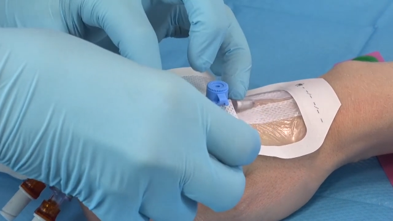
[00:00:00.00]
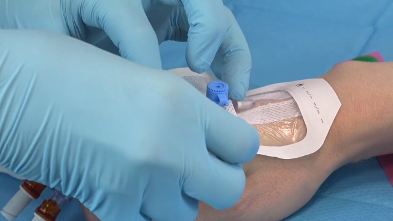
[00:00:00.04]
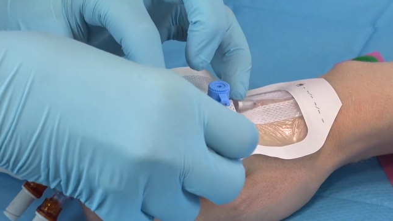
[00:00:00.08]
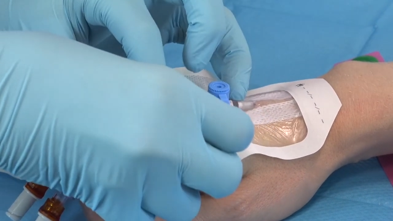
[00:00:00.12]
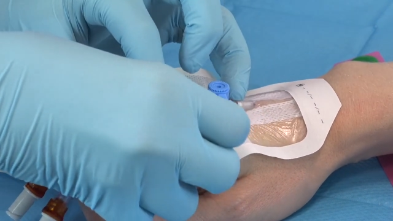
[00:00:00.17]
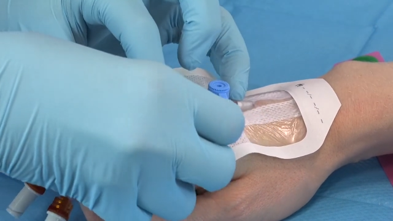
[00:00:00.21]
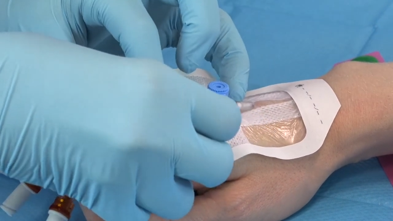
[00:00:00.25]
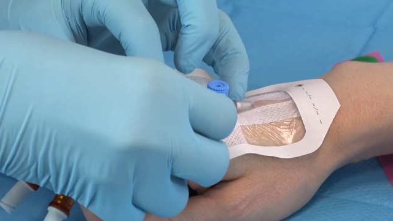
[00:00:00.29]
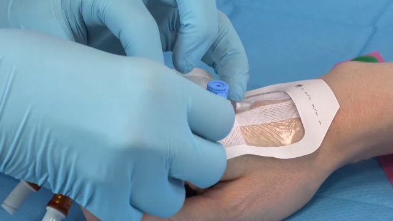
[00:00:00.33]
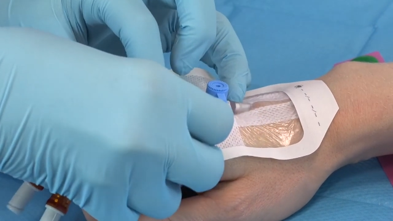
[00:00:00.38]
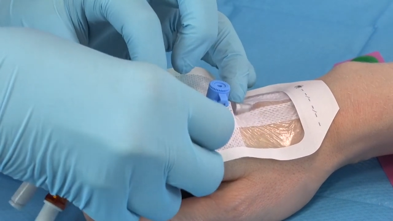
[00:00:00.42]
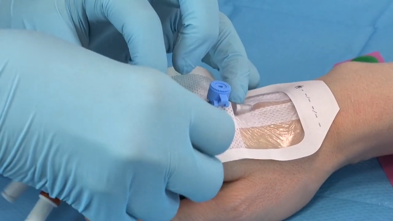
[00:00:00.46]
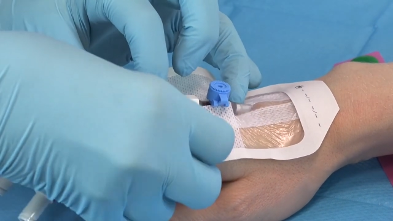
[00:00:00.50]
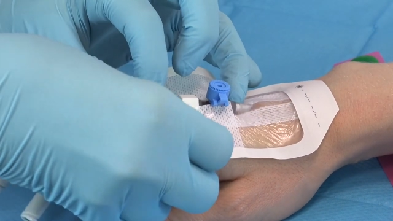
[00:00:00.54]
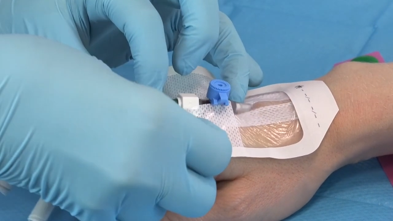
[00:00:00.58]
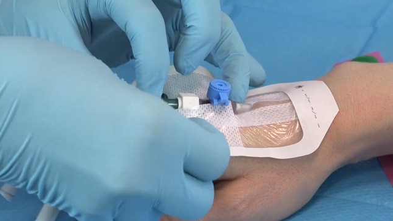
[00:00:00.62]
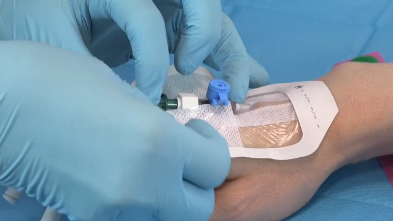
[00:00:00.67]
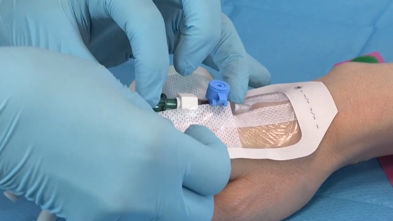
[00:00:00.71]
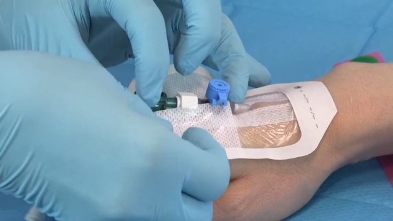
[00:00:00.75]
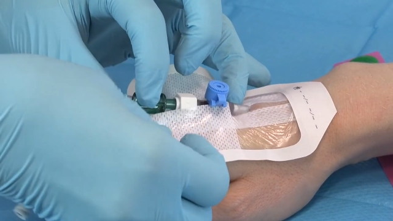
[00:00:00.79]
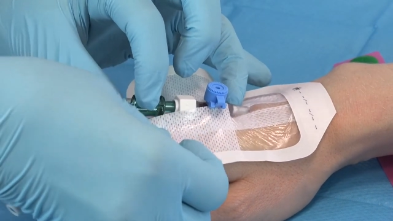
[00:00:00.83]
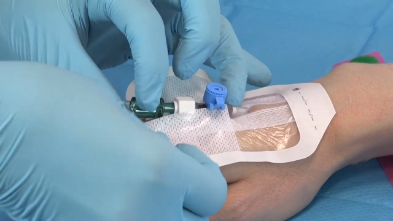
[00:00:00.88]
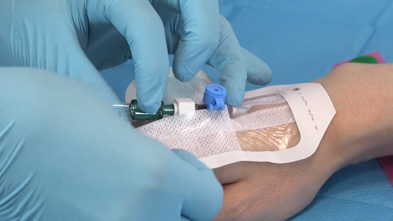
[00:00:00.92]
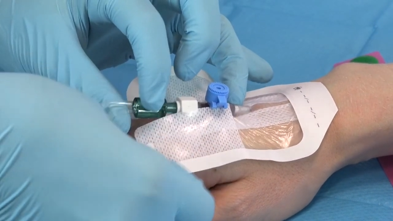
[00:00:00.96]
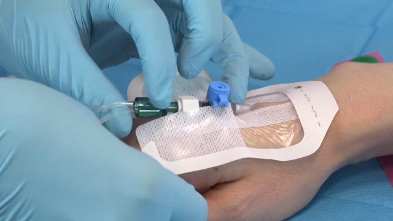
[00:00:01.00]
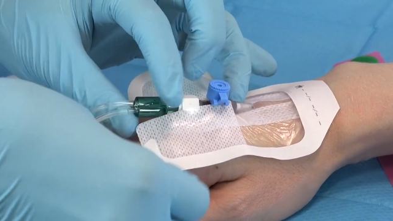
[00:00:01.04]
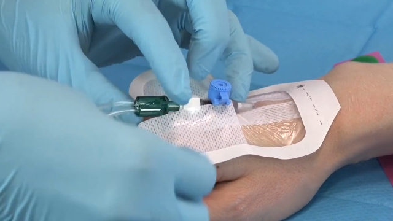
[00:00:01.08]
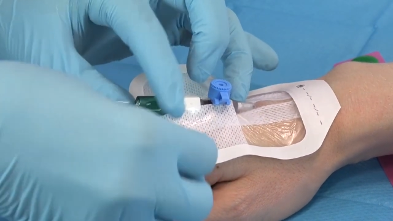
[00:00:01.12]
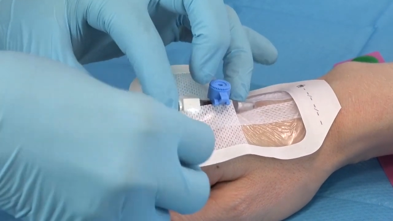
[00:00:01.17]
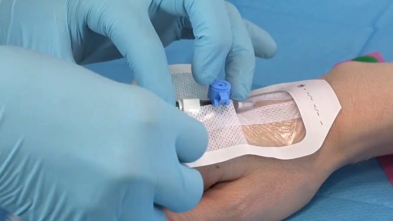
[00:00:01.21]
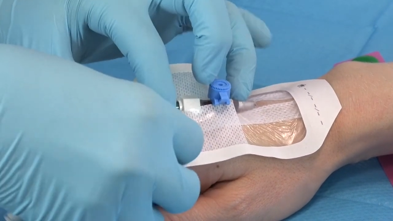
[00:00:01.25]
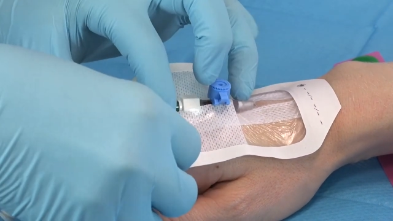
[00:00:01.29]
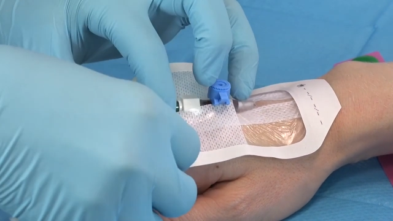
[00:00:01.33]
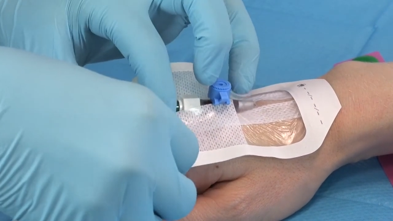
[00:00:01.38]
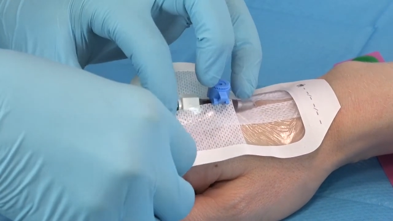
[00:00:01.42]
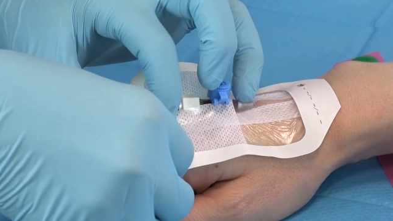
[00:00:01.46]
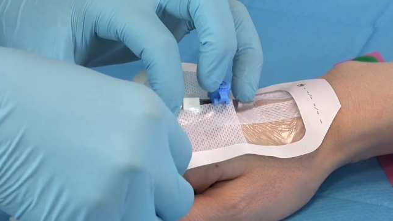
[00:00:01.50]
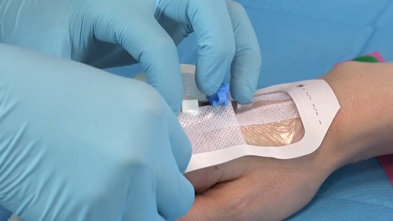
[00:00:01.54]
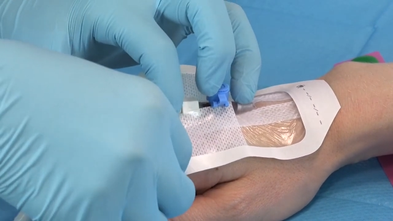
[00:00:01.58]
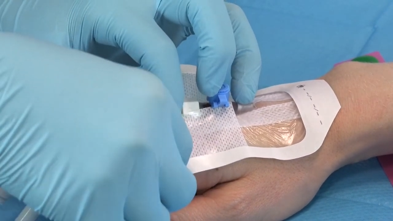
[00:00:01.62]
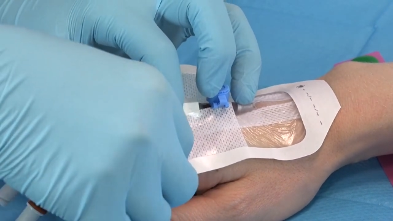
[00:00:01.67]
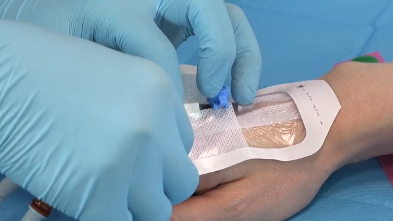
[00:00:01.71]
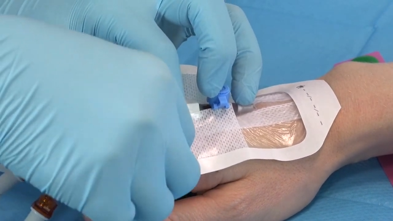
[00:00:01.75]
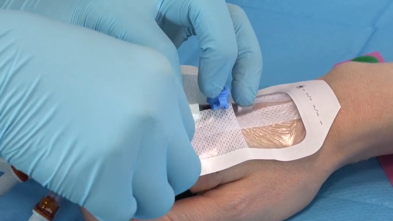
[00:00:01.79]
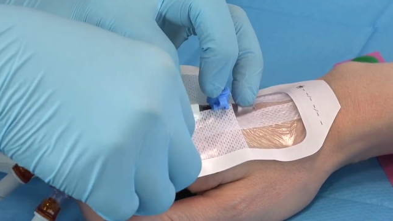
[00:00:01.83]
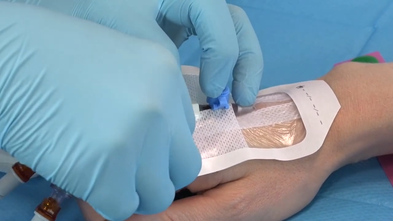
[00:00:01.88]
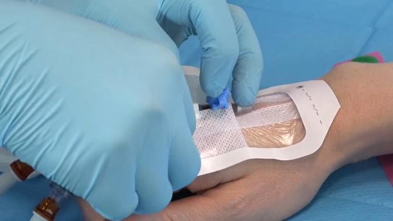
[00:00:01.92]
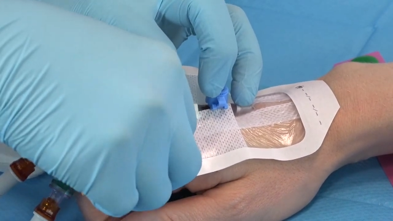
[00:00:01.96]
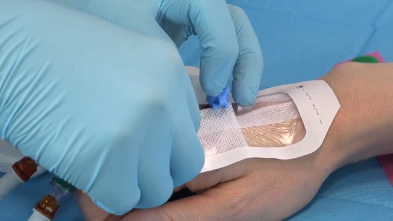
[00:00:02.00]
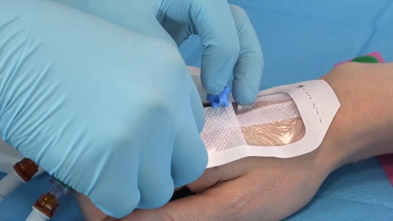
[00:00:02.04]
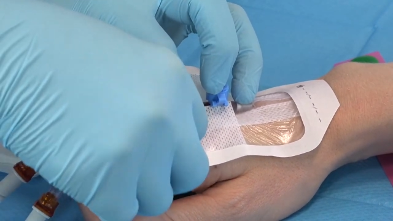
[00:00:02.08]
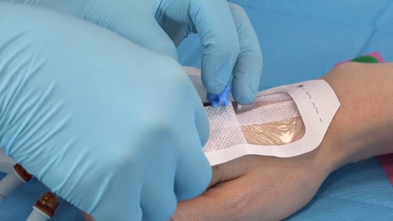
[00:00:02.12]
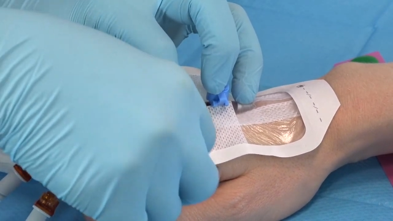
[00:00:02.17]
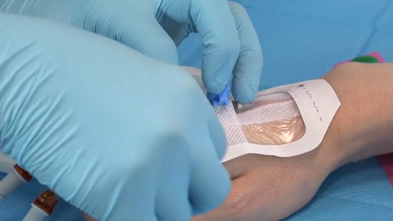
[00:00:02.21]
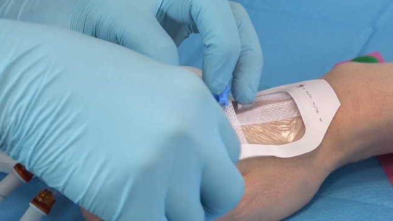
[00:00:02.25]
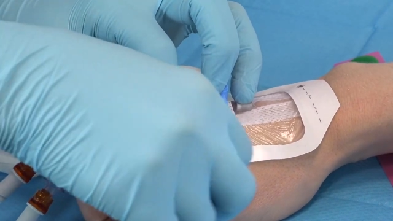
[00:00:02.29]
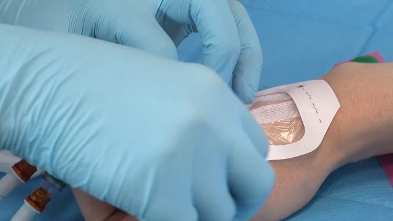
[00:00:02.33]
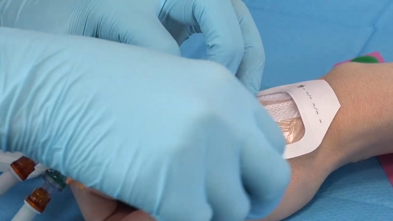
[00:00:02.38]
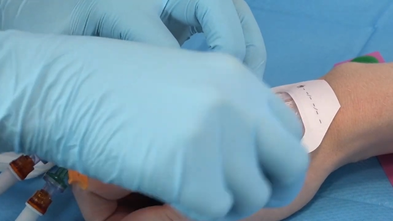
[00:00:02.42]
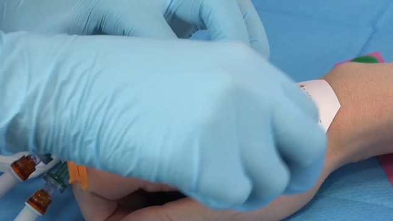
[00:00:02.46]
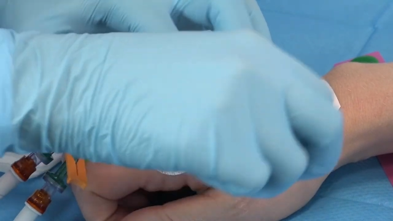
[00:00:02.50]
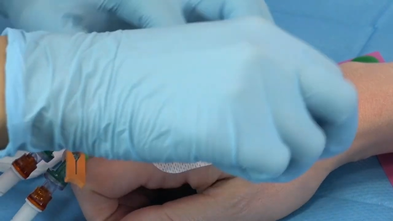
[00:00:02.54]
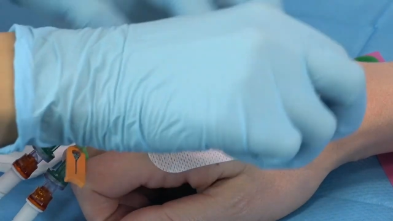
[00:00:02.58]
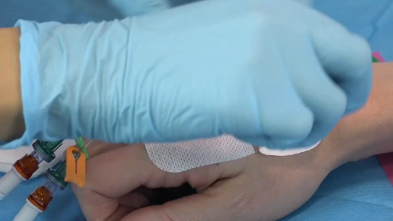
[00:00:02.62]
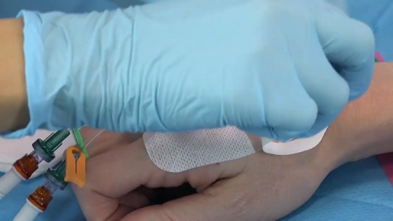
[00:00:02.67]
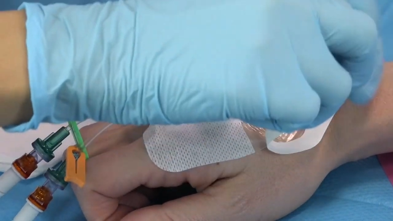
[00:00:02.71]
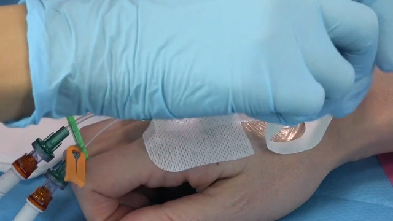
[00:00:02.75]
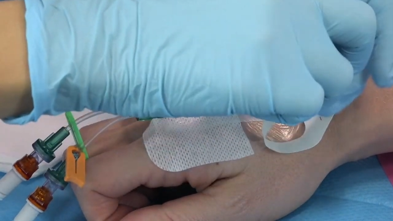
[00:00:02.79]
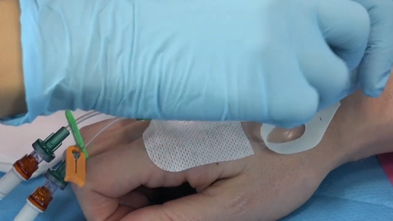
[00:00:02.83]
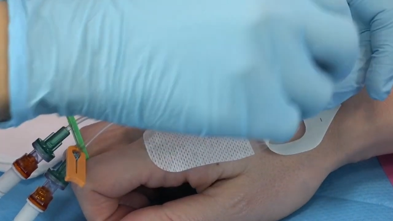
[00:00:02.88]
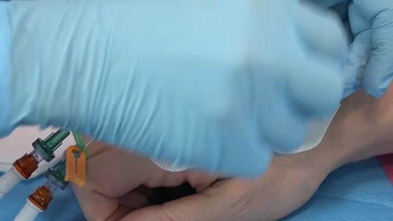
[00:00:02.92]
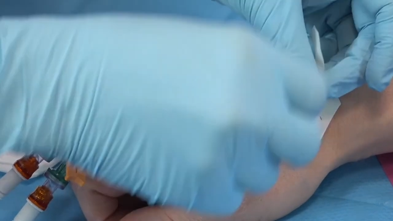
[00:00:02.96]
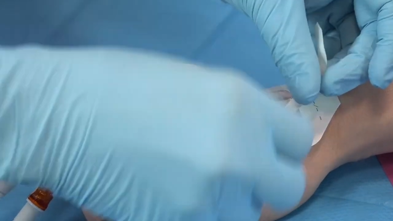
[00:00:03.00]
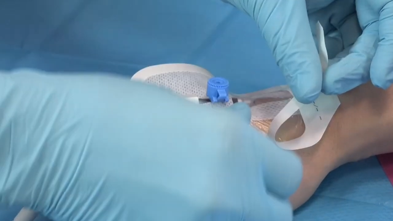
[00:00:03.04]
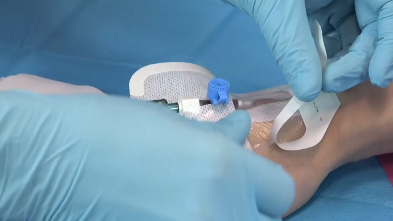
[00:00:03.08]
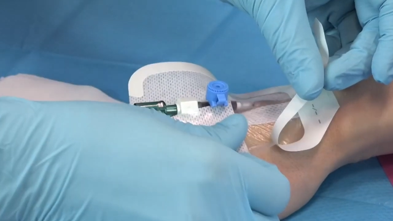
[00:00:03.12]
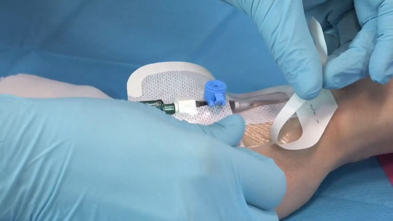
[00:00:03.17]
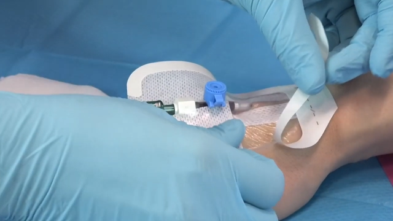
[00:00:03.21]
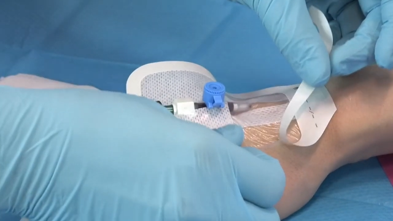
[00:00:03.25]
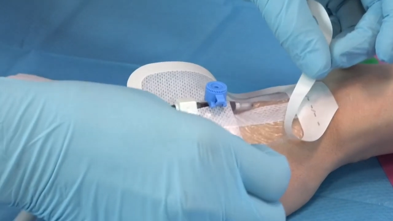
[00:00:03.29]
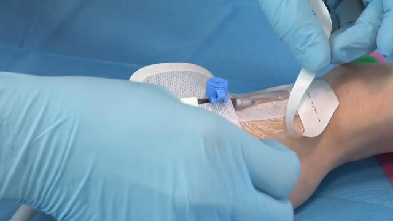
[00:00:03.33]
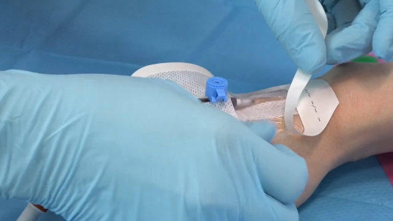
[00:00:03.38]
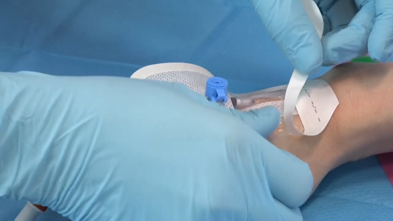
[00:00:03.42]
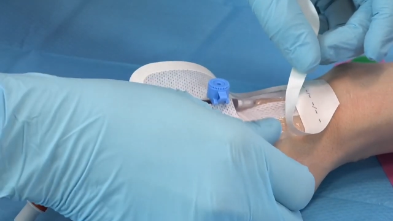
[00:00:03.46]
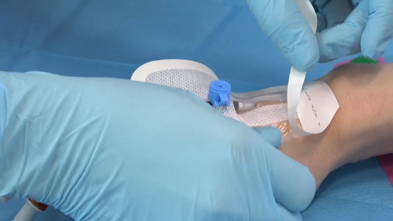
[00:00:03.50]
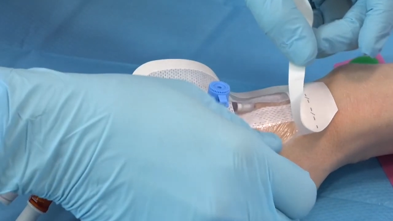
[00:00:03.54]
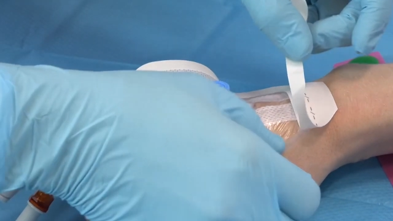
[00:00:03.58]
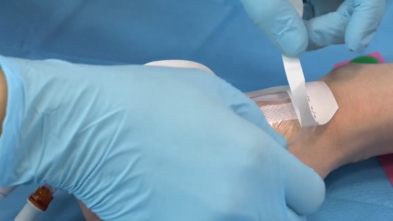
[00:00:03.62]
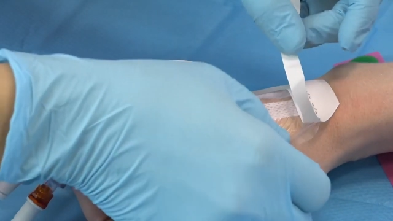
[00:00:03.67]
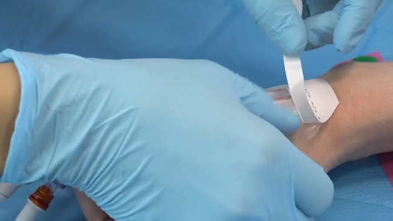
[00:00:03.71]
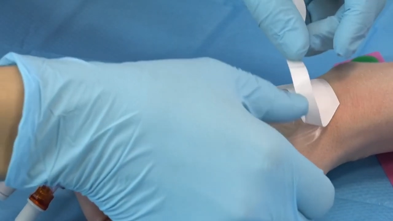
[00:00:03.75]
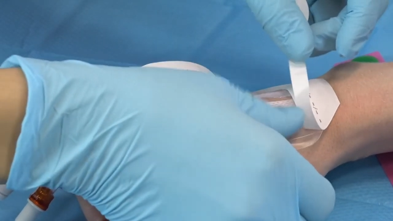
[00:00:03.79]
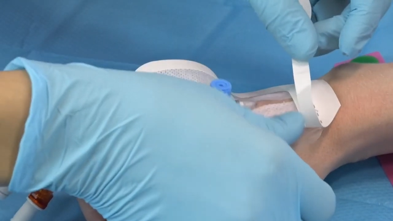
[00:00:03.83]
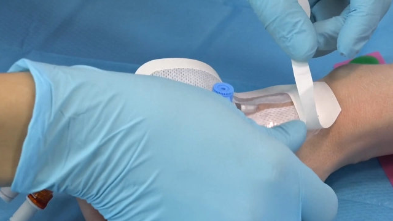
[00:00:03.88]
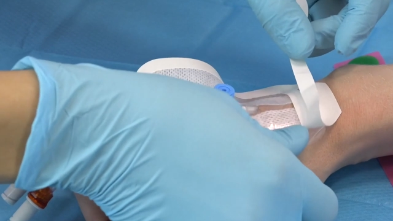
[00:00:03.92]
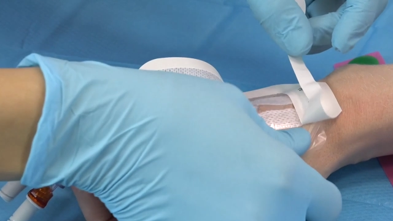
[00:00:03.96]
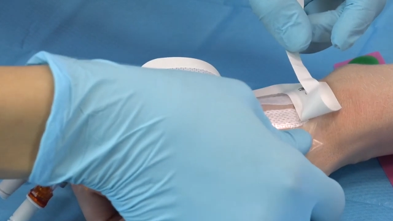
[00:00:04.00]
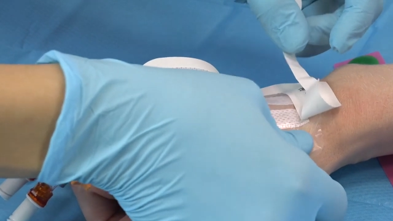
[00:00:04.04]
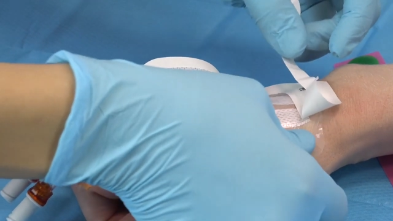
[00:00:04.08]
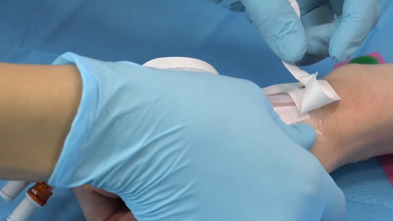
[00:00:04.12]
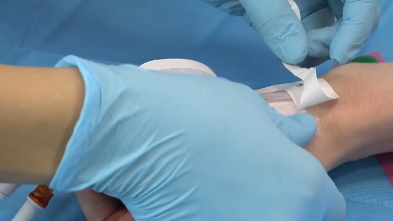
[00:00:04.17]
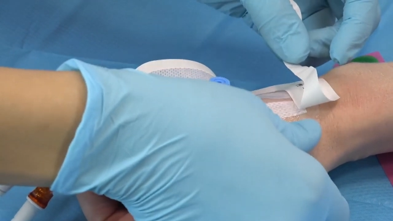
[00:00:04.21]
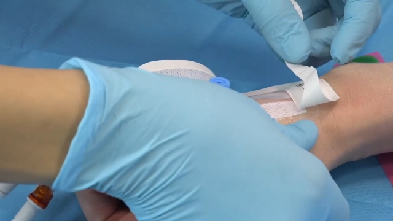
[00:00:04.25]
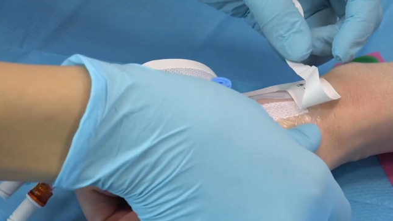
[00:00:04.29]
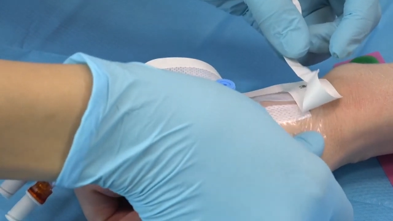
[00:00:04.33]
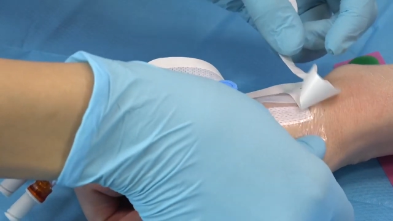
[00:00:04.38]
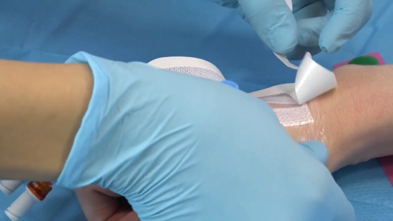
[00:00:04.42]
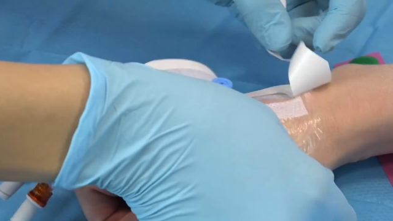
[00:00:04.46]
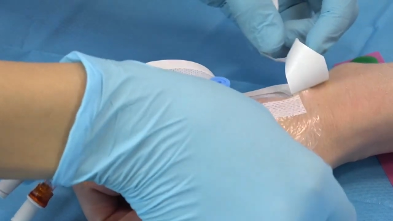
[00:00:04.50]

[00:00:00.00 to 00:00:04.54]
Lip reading: [unreadable: no face in view]